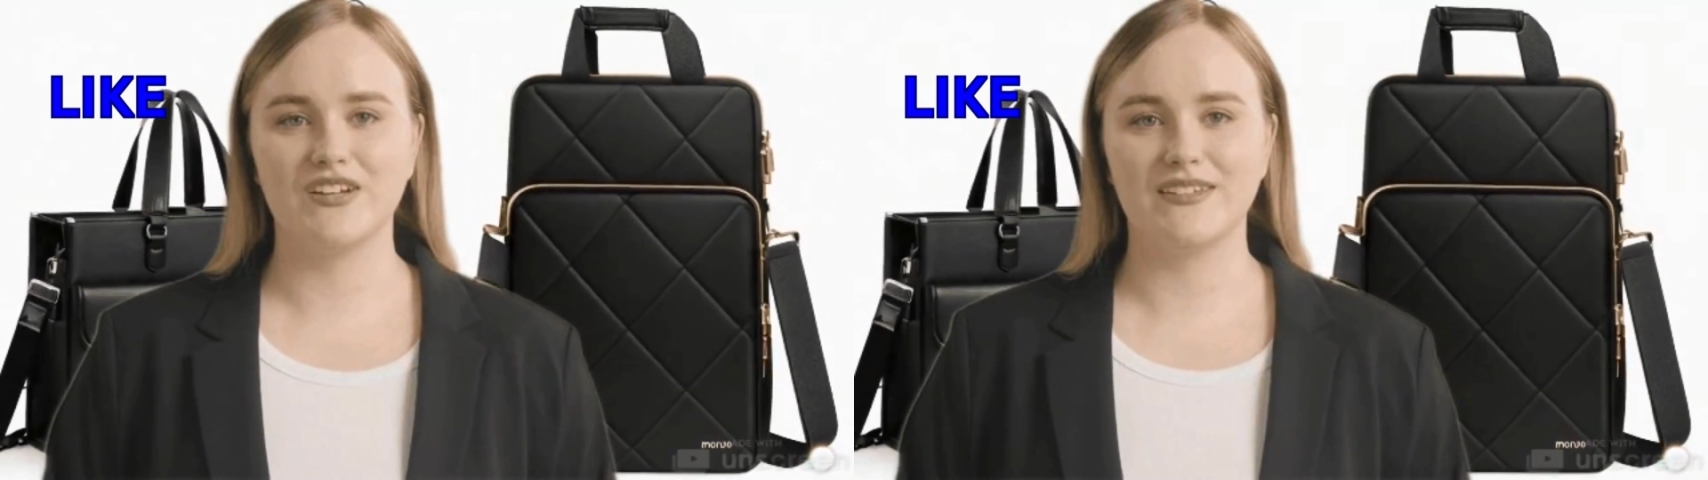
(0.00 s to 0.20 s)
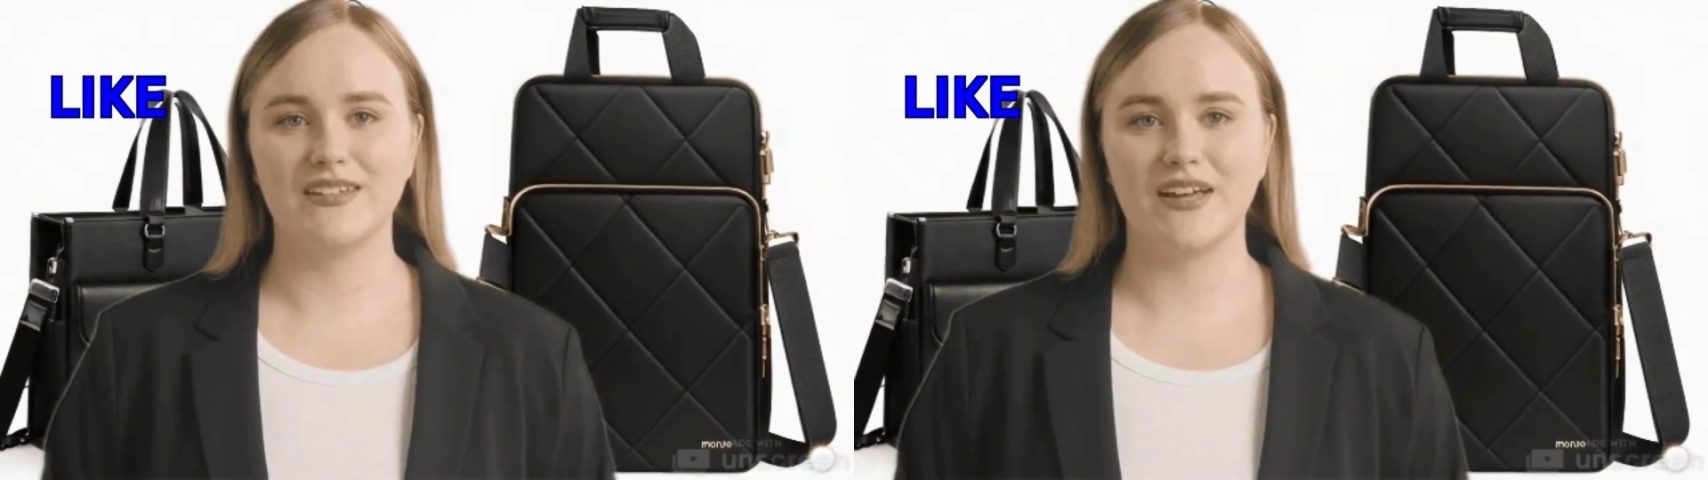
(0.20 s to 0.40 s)

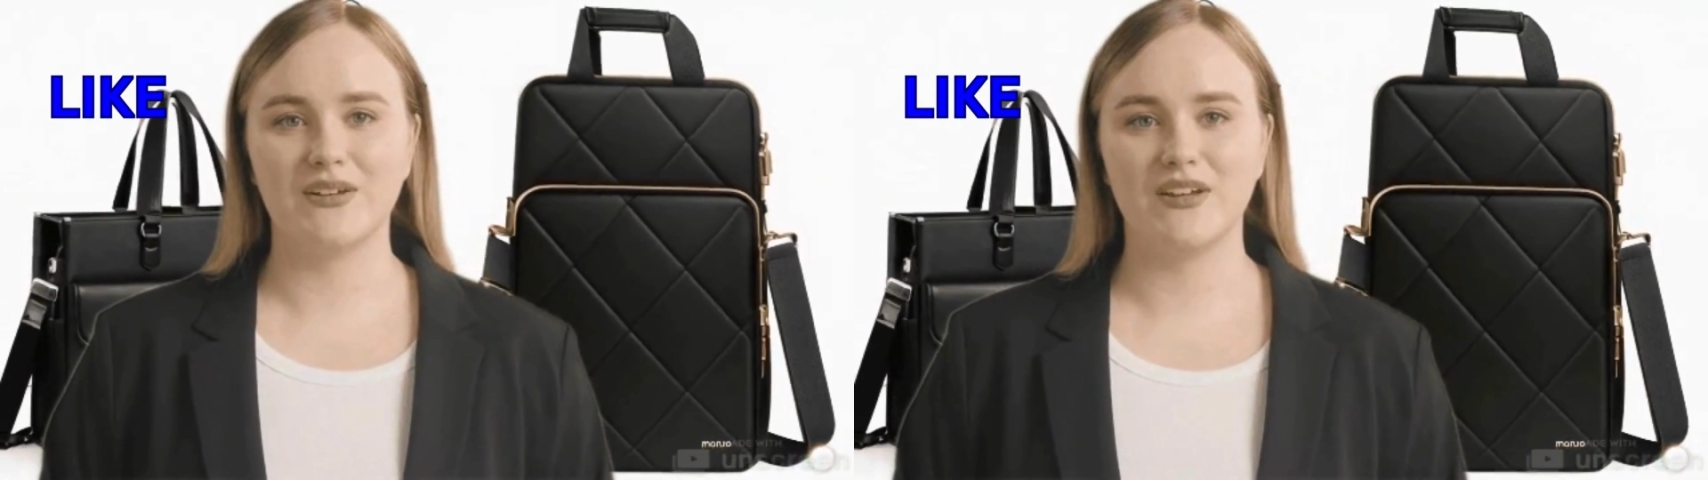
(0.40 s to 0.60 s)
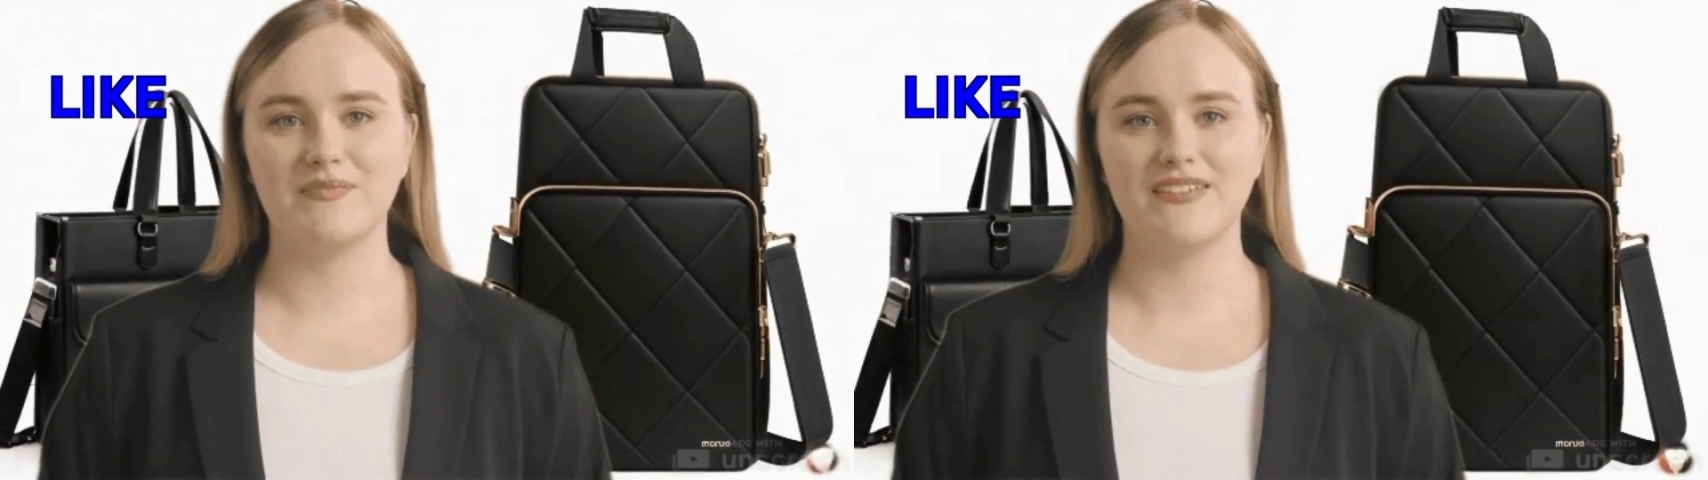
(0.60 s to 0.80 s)
heads.
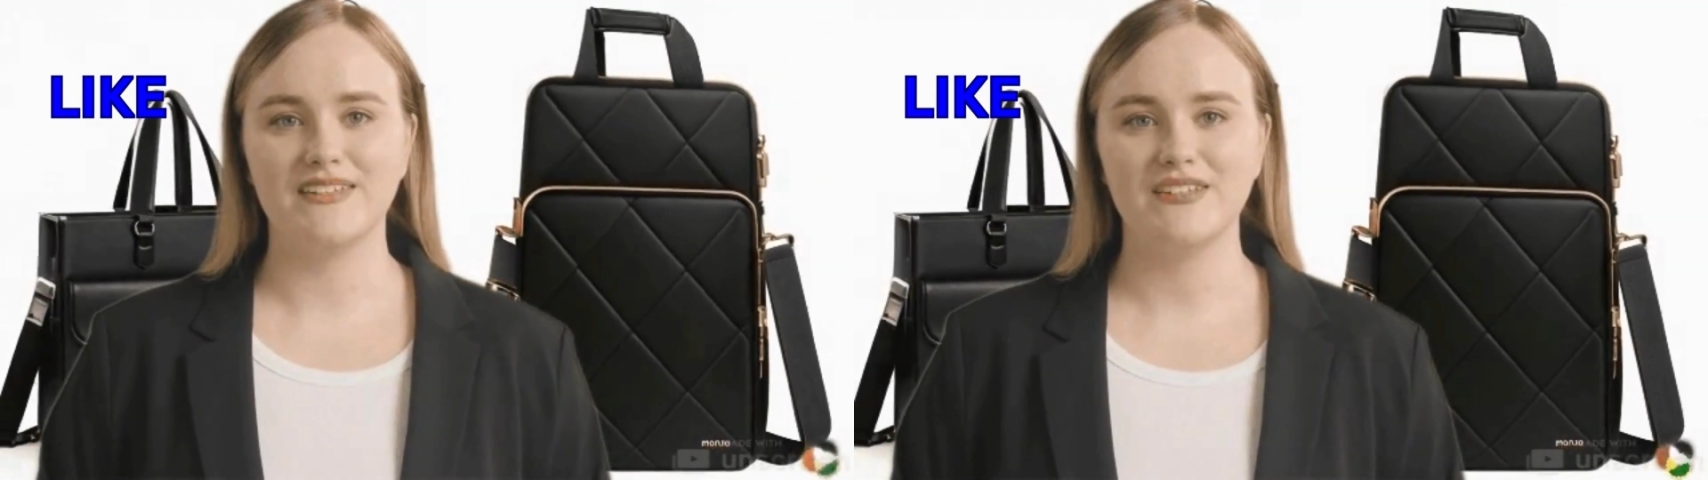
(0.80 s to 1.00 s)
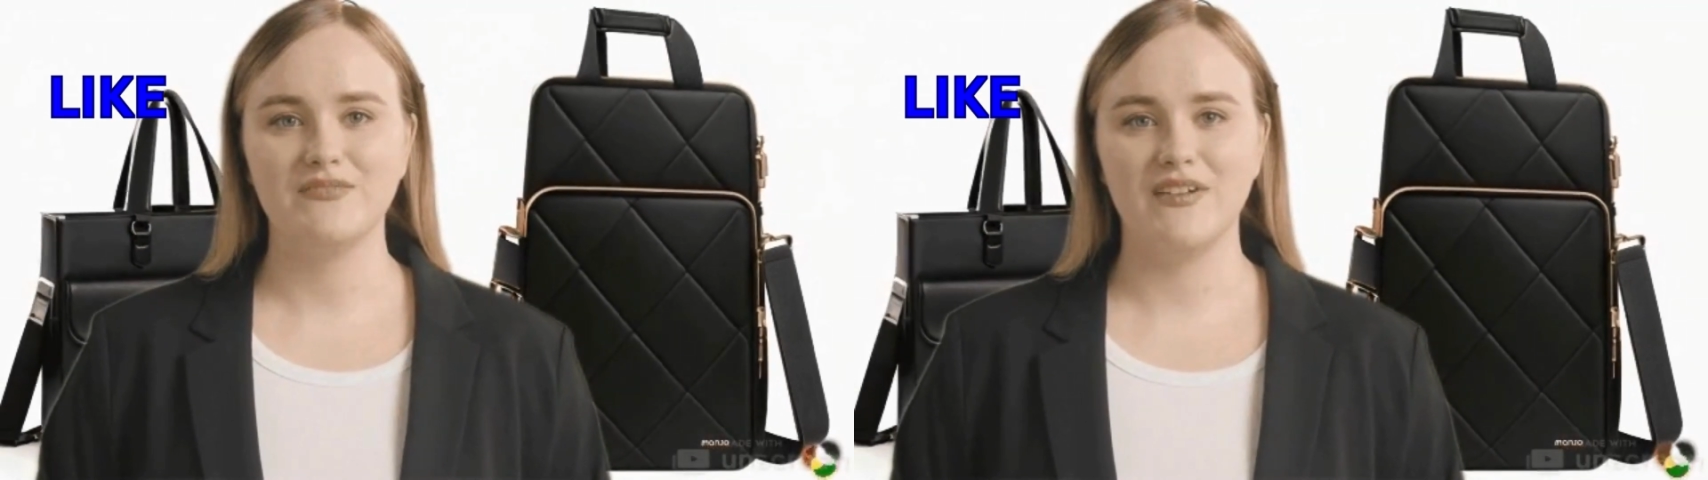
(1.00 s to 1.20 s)
In
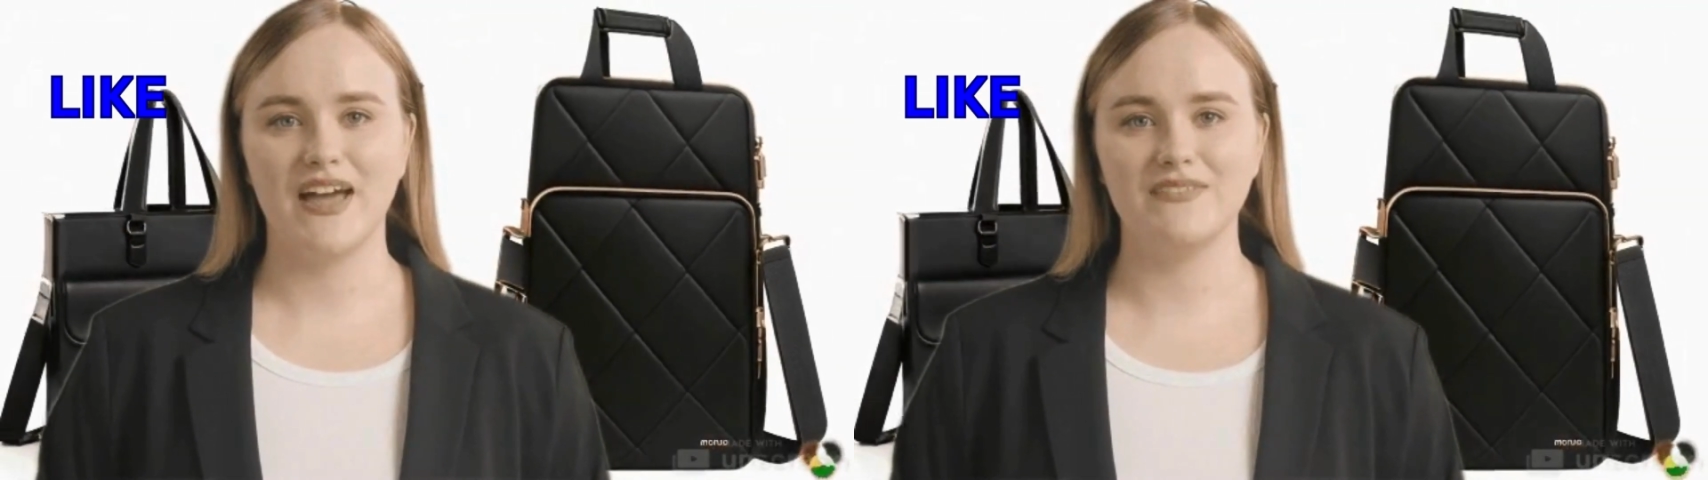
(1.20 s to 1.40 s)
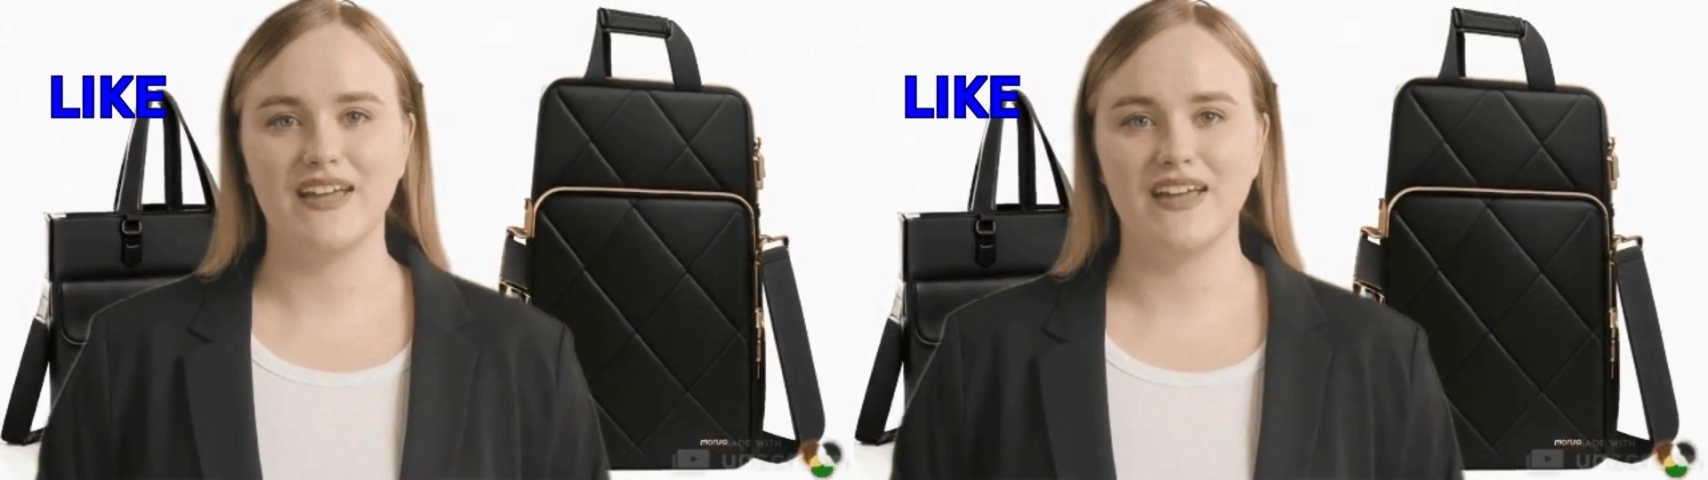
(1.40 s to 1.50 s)
conclusion,